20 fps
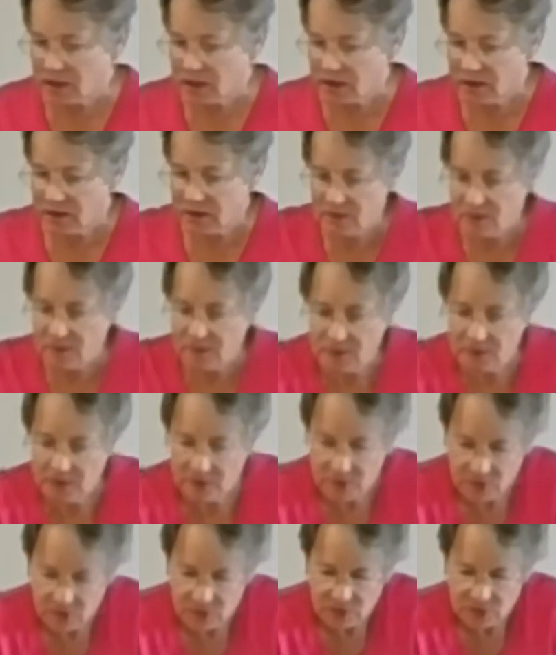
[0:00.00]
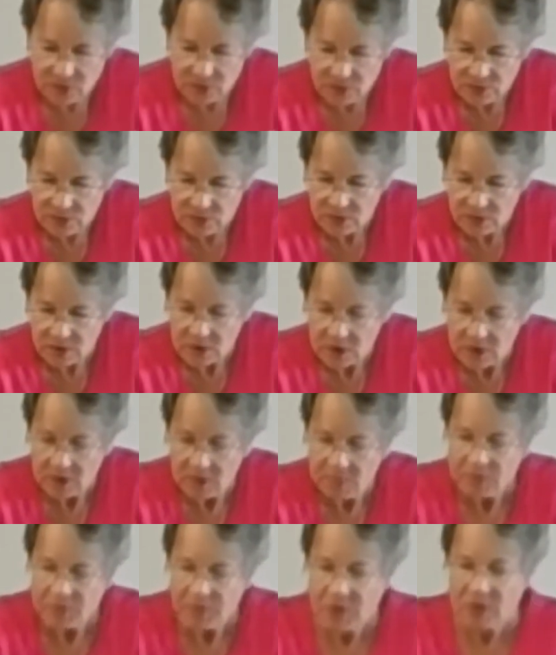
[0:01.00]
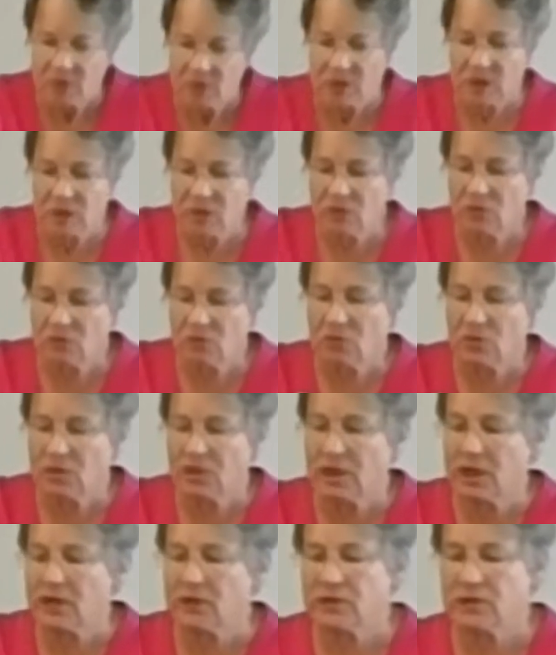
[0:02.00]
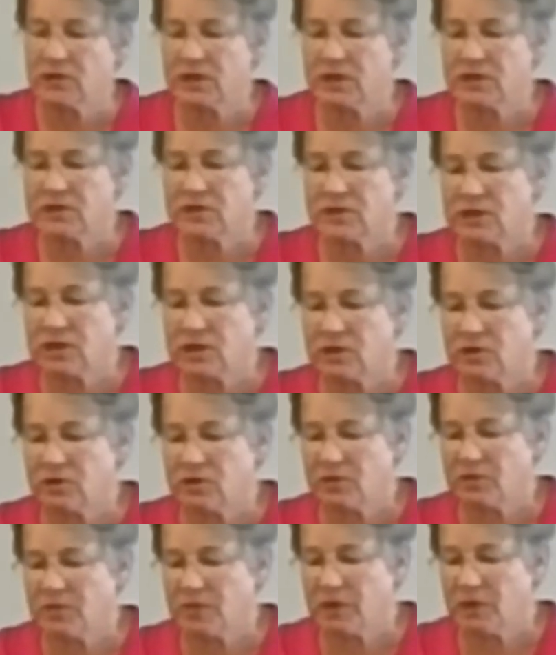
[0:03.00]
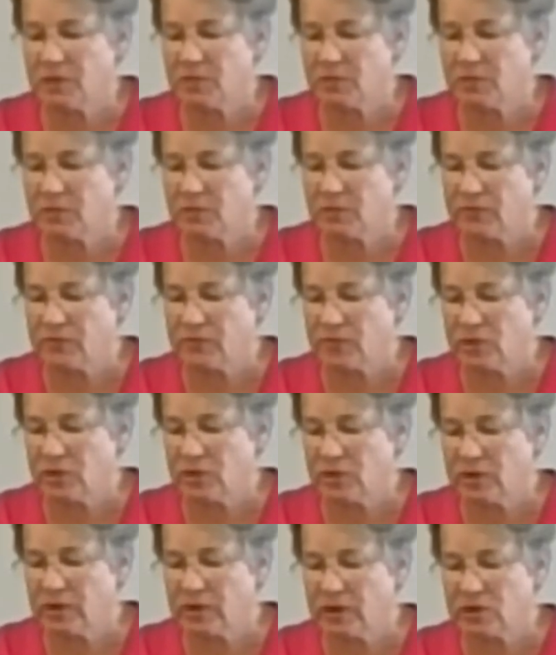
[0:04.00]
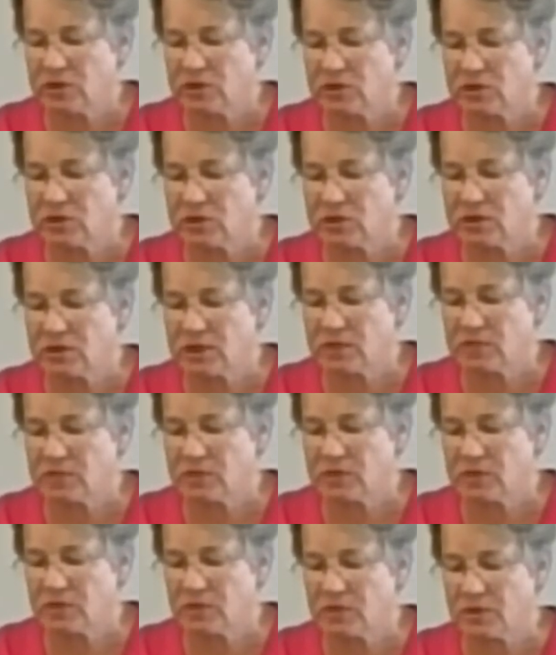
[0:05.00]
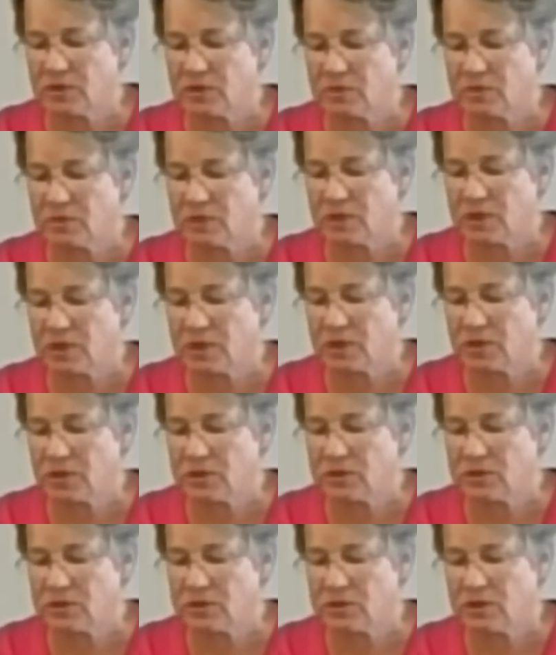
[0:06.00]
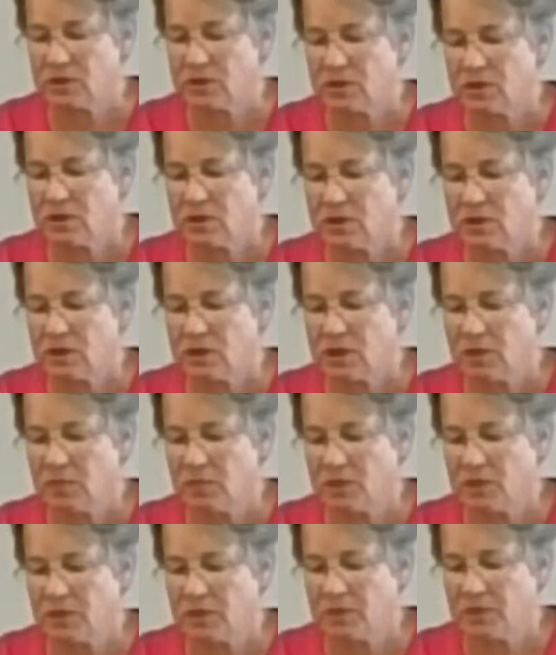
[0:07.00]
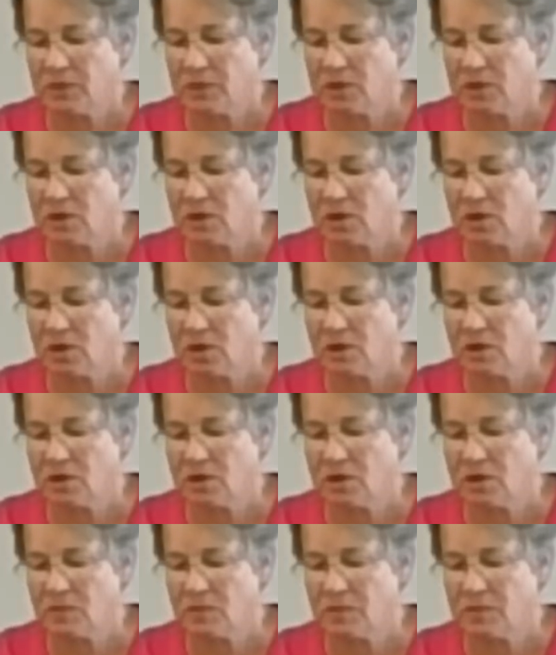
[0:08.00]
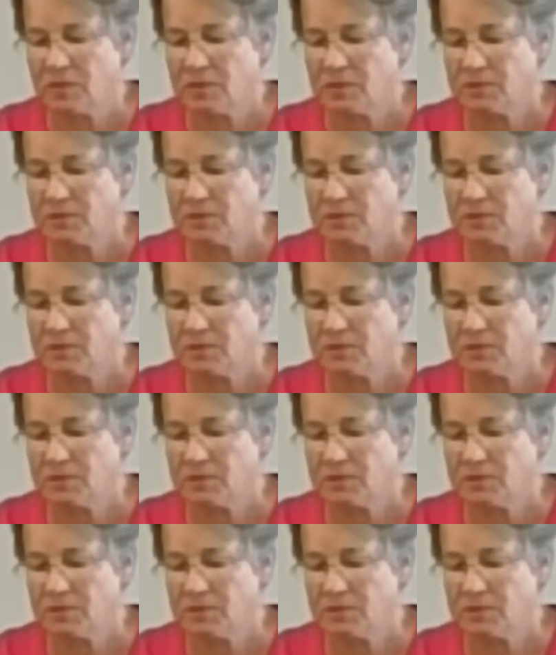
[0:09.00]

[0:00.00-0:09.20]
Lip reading: I didn't do, take a look at, test it out on the paper before you actually stamp something, because it might be clogged up.